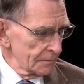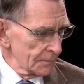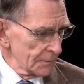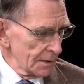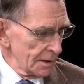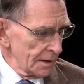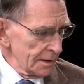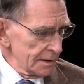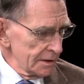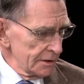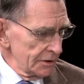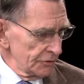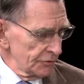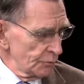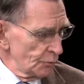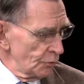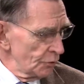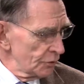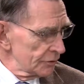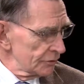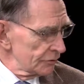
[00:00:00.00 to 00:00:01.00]
hockey is
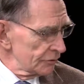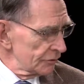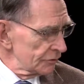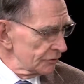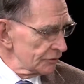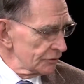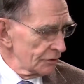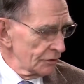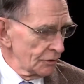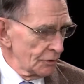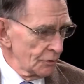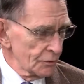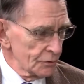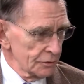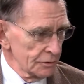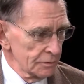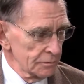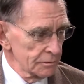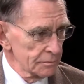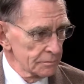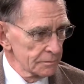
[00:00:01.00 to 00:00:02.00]
more than just a
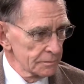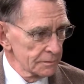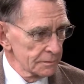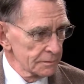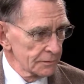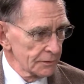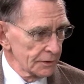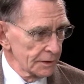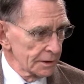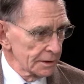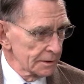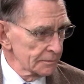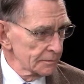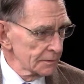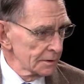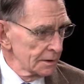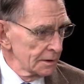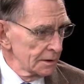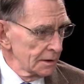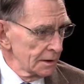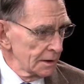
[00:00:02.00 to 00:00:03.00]
local thing.
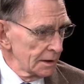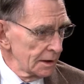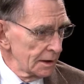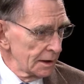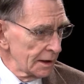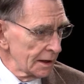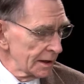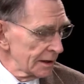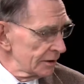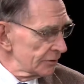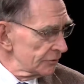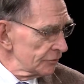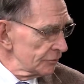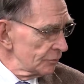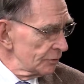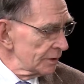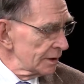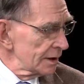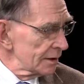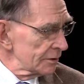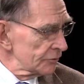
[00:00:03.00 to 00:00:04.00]
And I
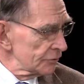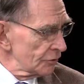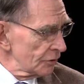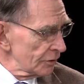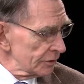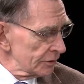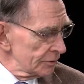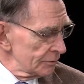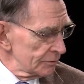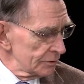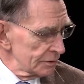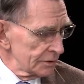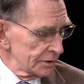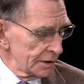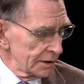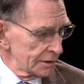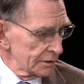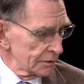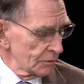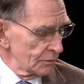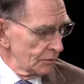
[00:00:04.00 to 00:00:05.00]
guess we got talking one
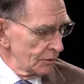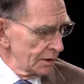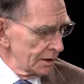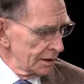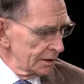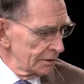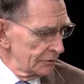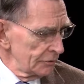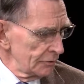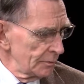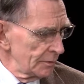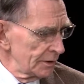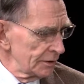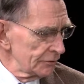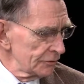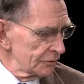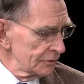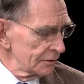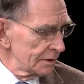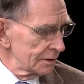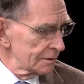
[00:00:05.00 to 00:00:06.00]
day at the Y, and you
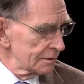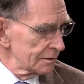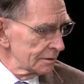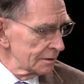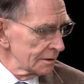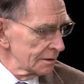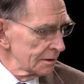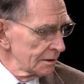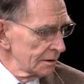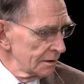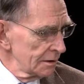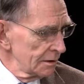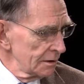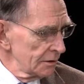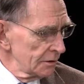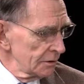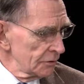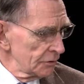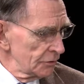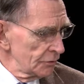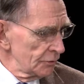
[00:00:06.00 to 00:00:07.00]
mentioned that
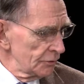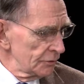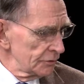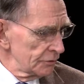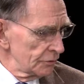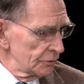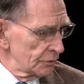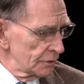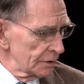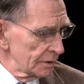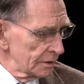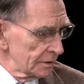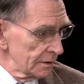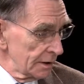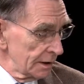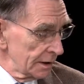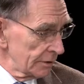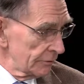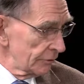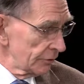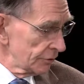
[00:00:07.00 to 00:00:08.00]
you were doing a
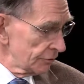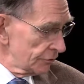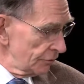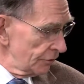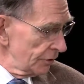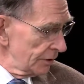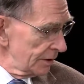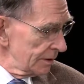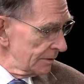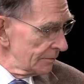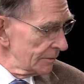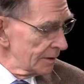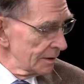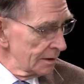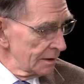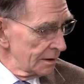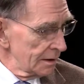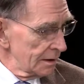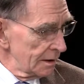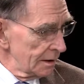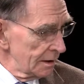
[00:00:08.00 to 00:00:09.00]
lot of recruiting,
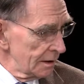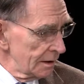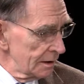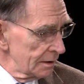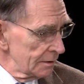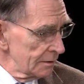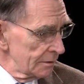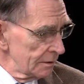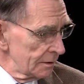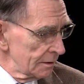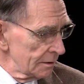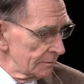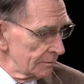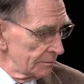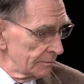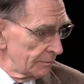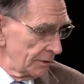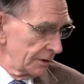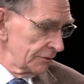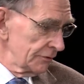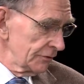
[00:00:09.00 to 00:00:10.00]
and
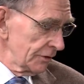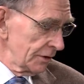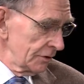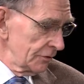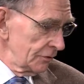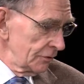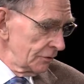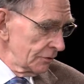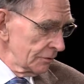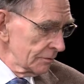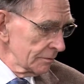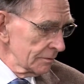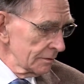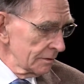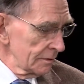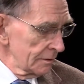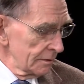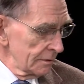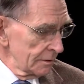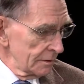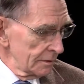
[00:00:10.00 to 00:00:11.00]
based on your
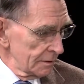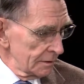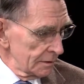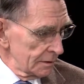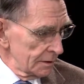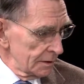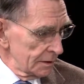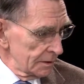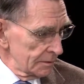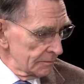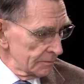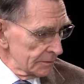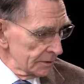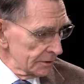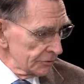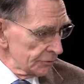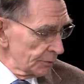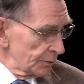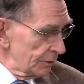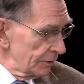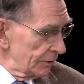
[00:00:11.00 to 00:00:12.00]

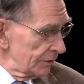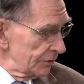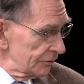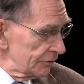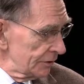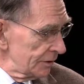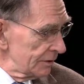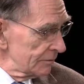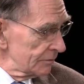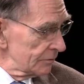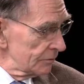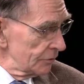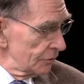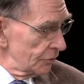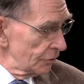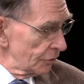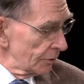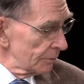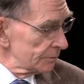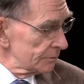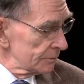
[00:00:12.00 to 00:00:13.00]
experience in
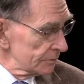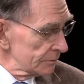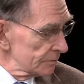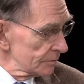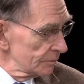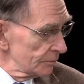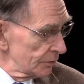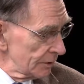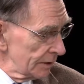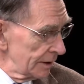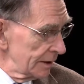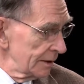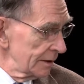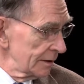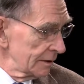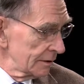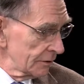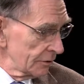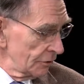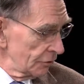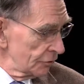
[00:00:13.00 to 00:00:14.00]
Europe,
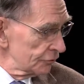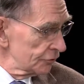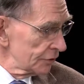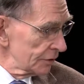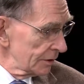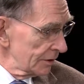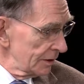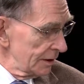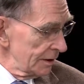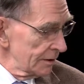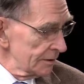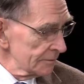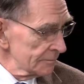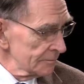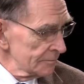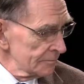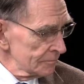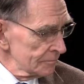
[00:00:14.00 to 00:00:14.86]
playing and coaching there,